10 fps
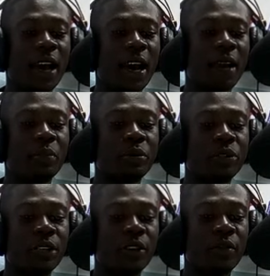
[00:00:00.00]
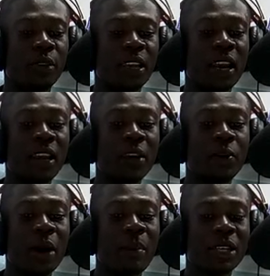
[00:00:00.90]
at the port city of Buchanan in
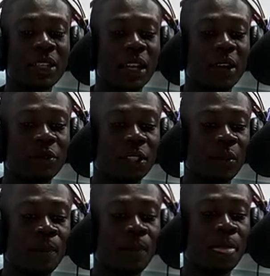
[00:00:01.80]
Grand Bassa County.